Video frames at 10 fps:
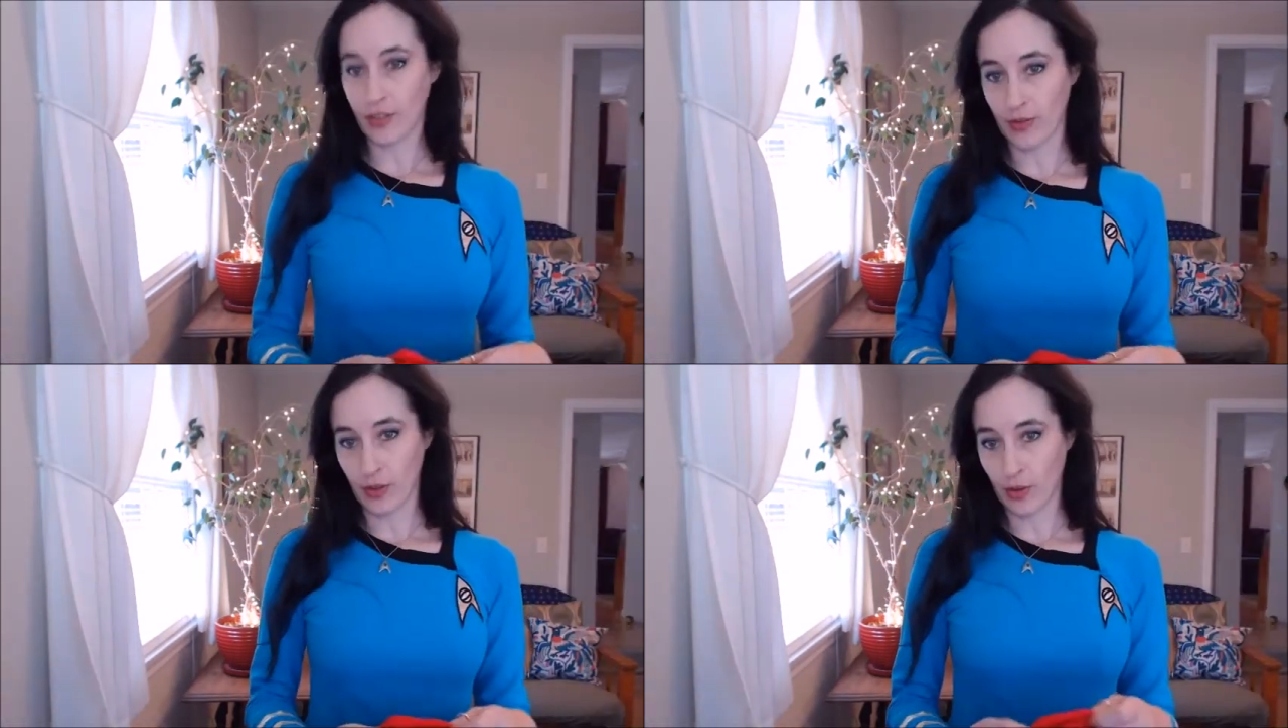
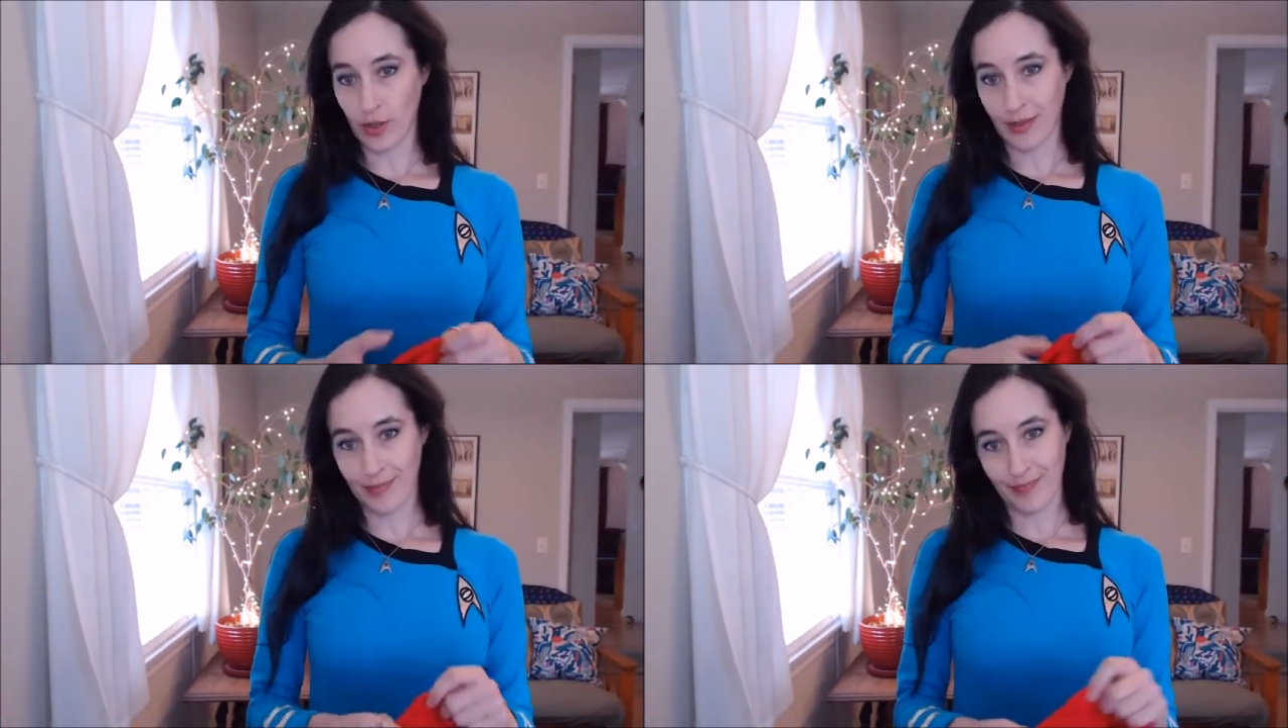
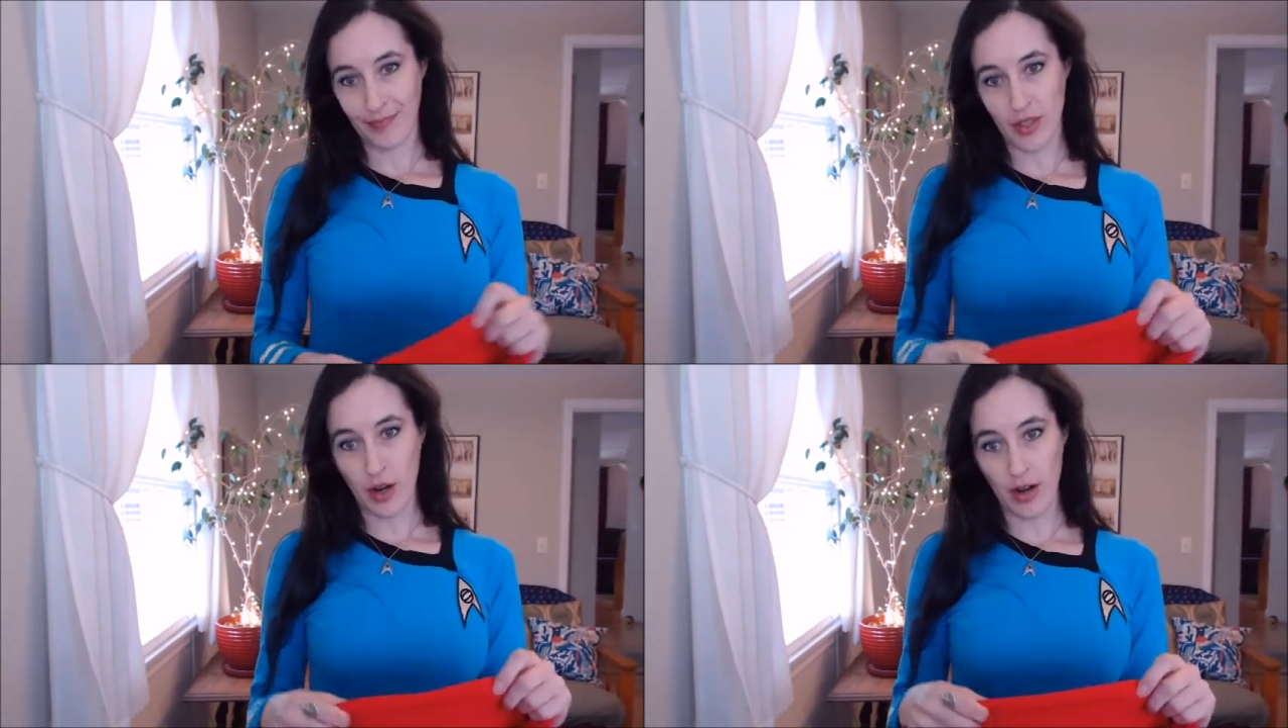velour.
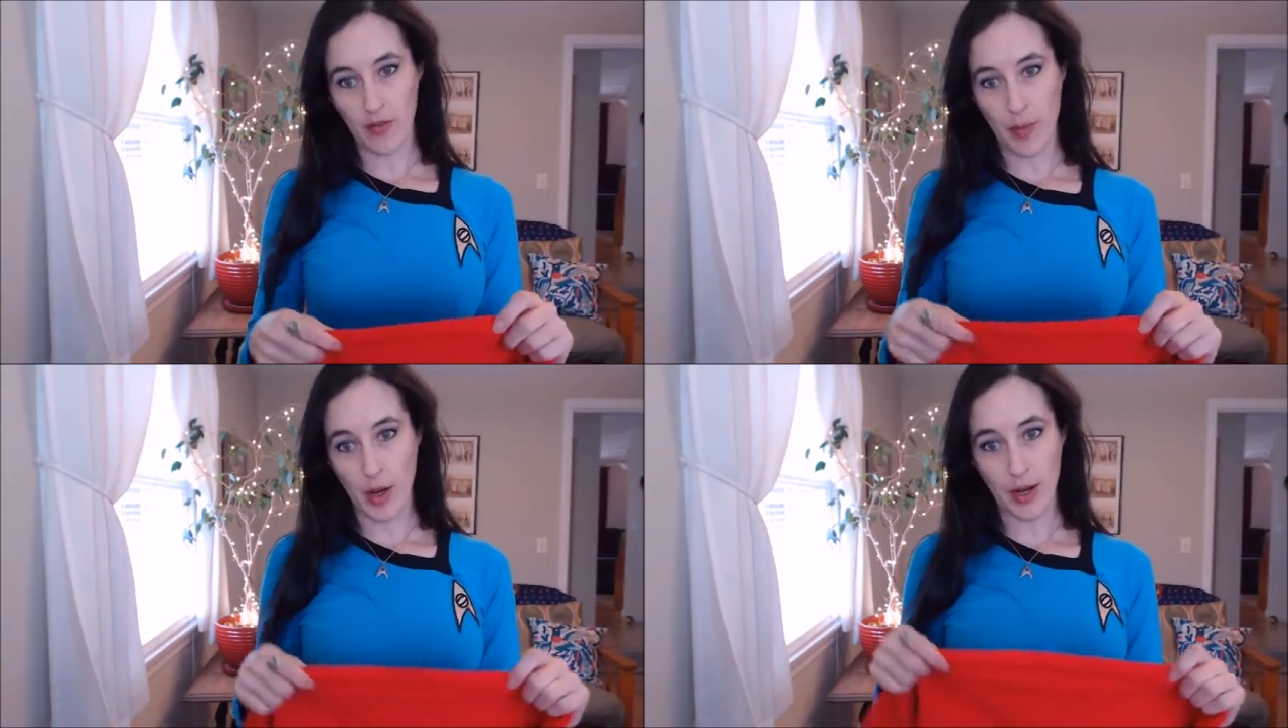Sorry,
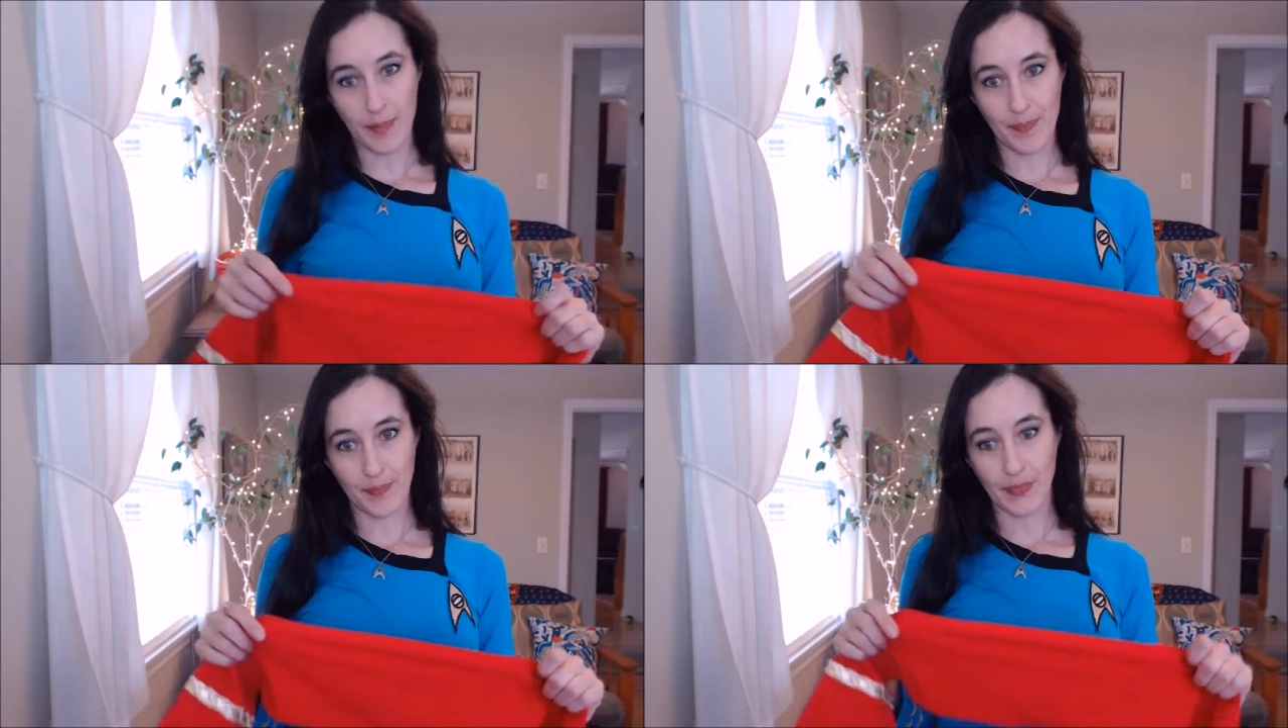everybody.
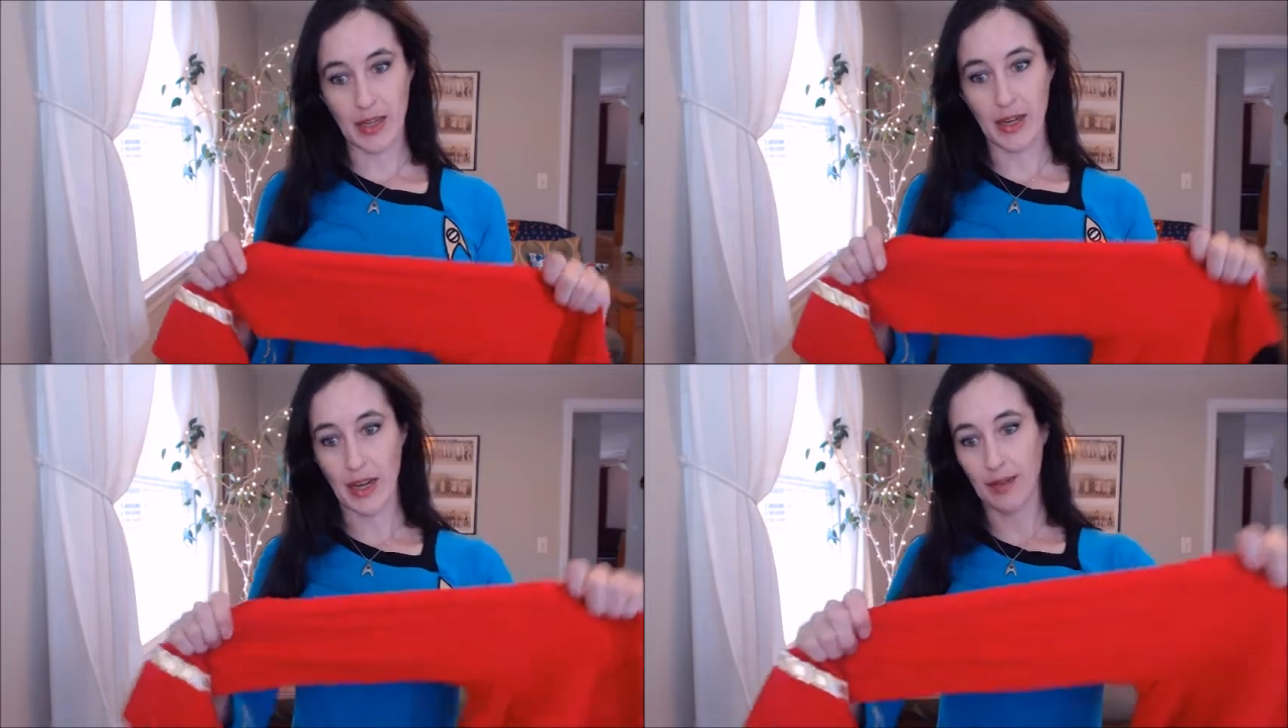
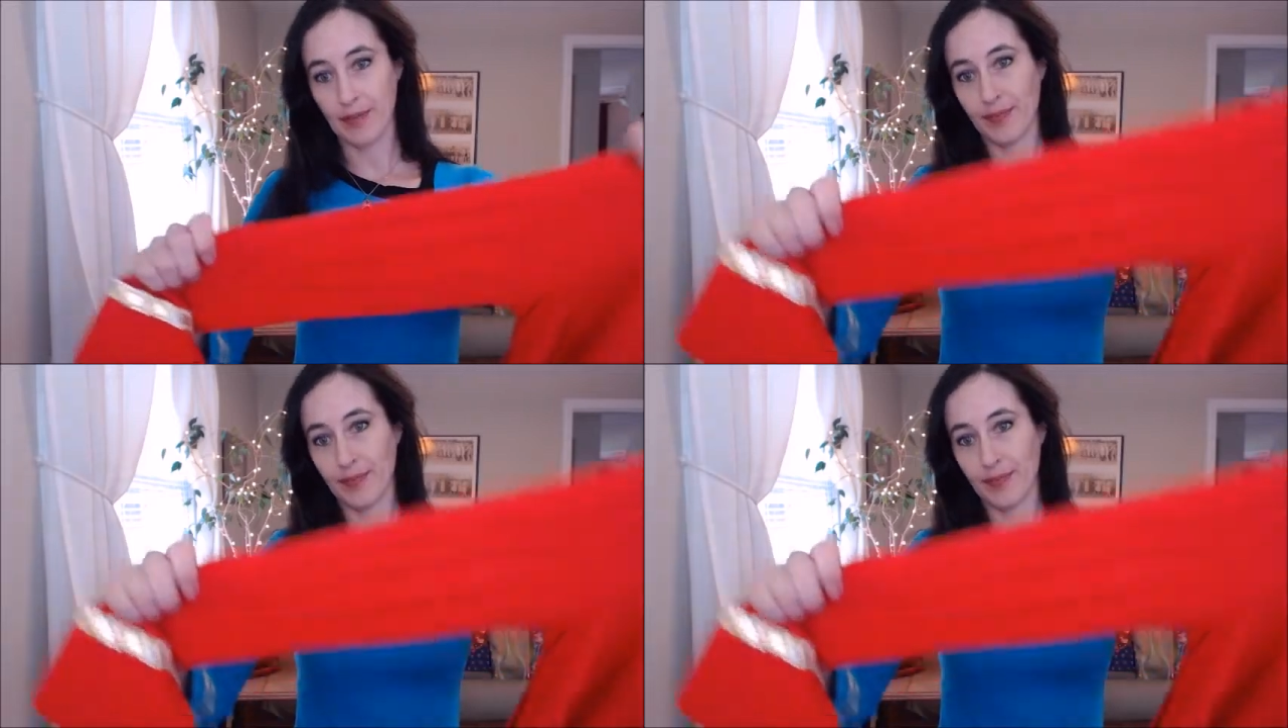It ain't.